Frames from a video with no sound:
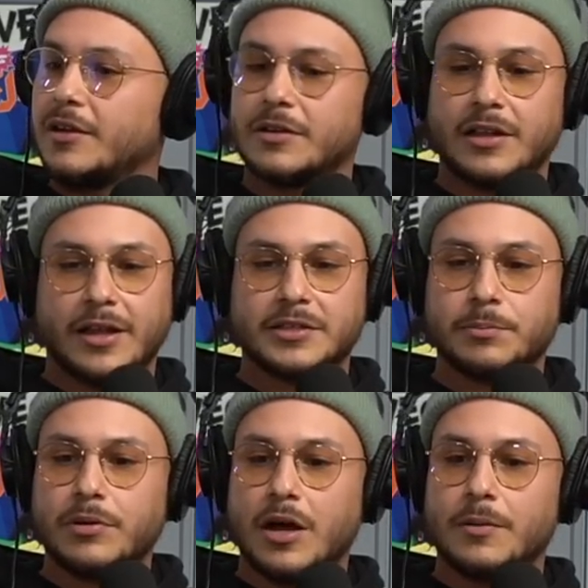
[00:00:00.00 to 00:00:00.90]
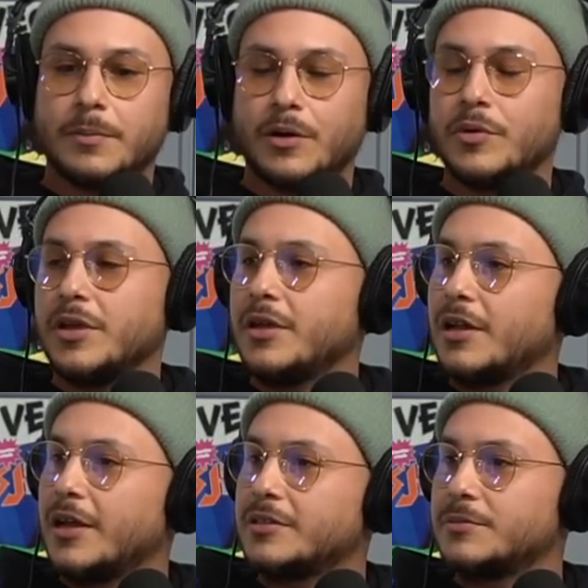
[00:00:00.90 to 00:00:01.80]
And I like to plot my week. I
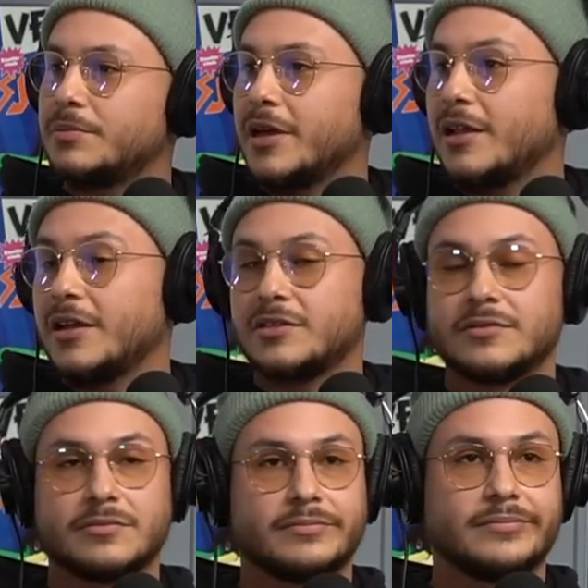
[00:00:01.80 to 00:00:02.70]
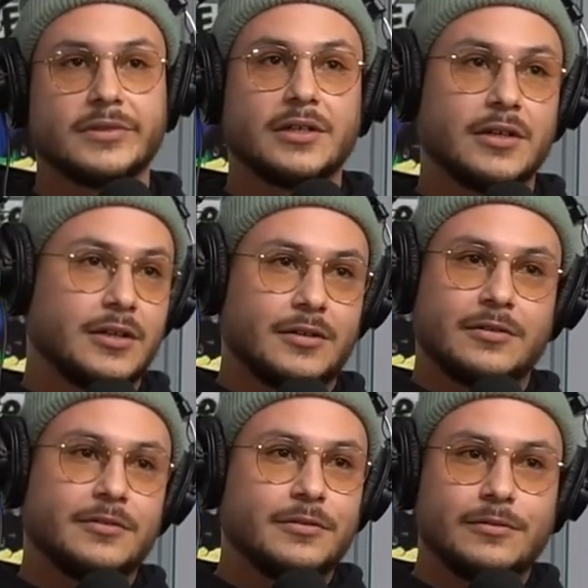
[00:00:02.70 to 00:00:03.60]
like to plan. I like to
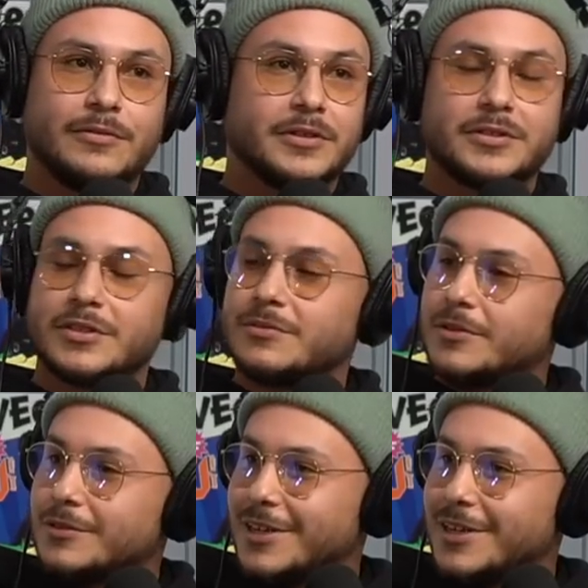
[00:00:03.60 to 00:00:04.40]
do weird shit, bro.